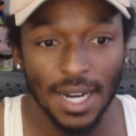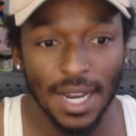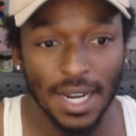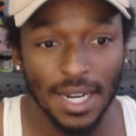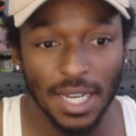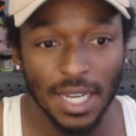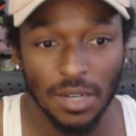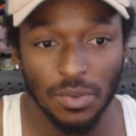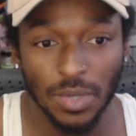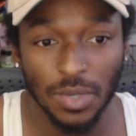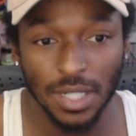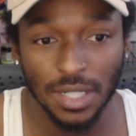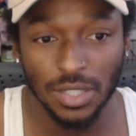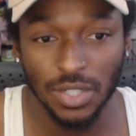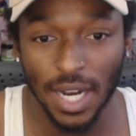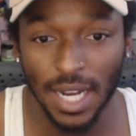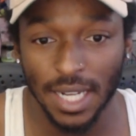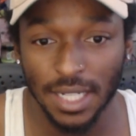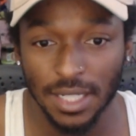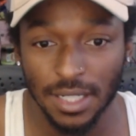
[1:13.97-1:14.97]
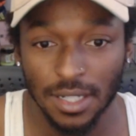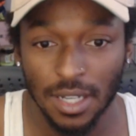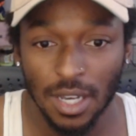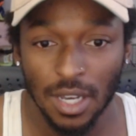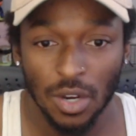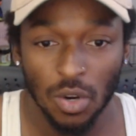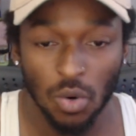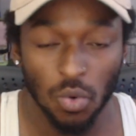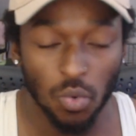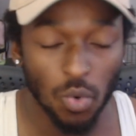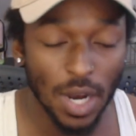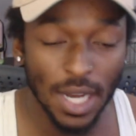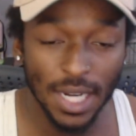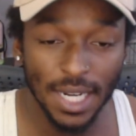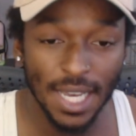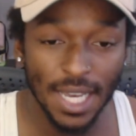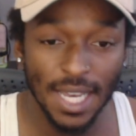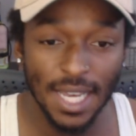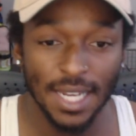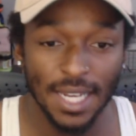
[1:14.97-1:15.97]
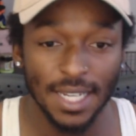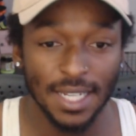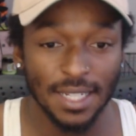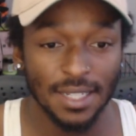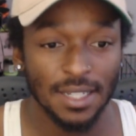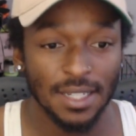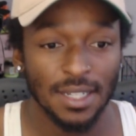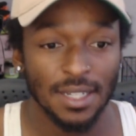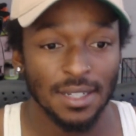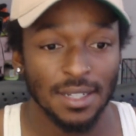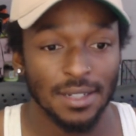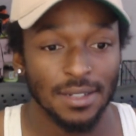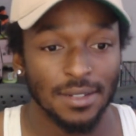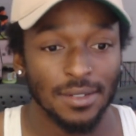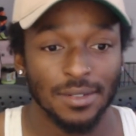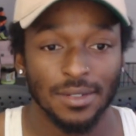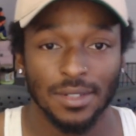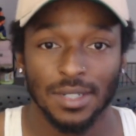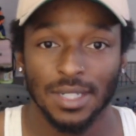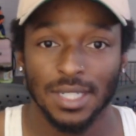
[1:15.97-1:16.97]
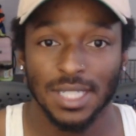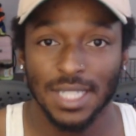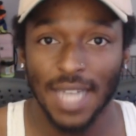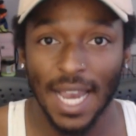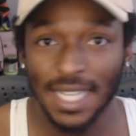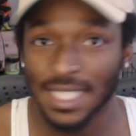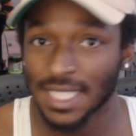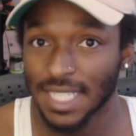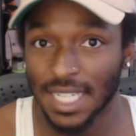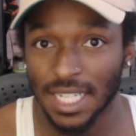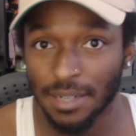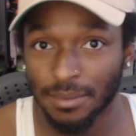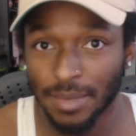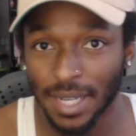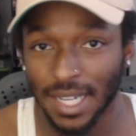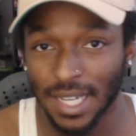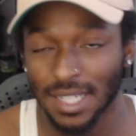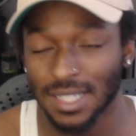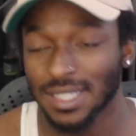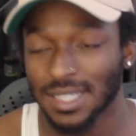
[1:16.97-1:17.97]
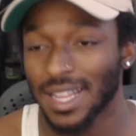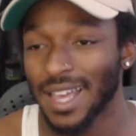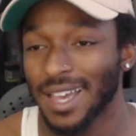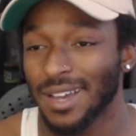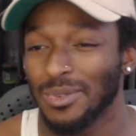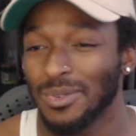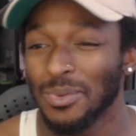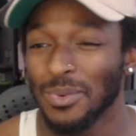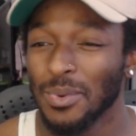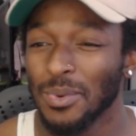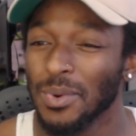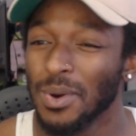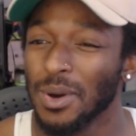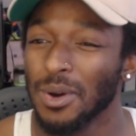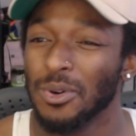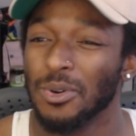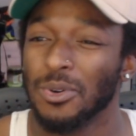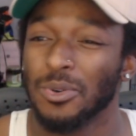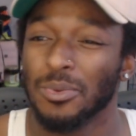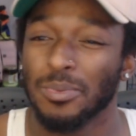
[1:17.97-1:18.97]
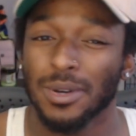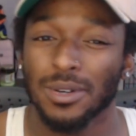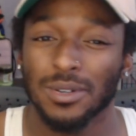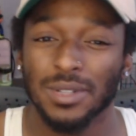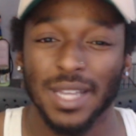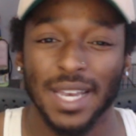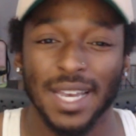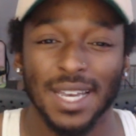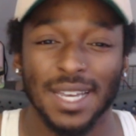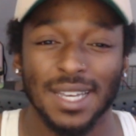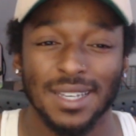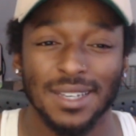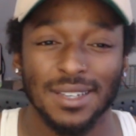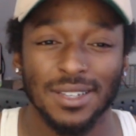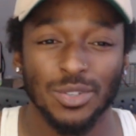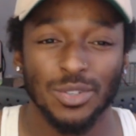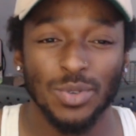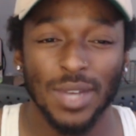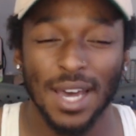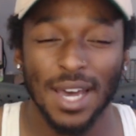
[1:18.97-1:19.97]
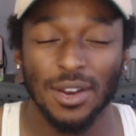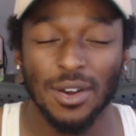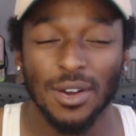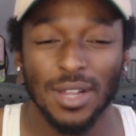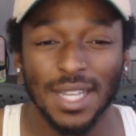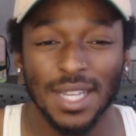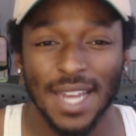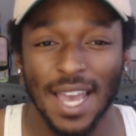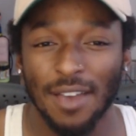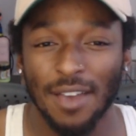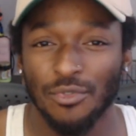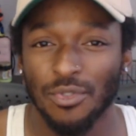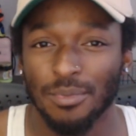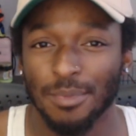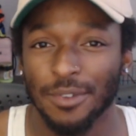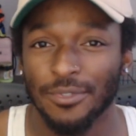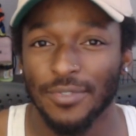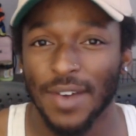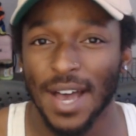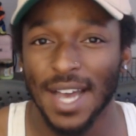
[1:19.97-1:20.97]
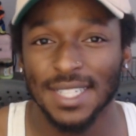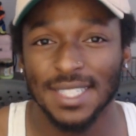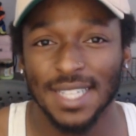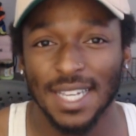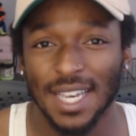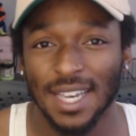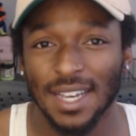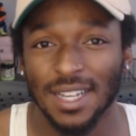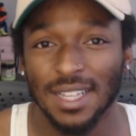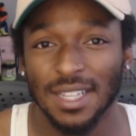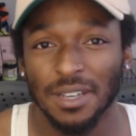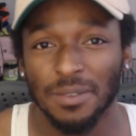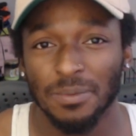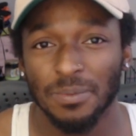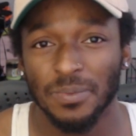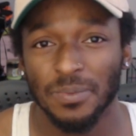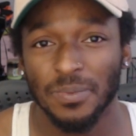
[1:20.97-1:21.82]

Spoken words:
That nigga would have tried to run in and shiesty them niggas. Like, whoa, bro. Like, you got all of that from a 5-second clip?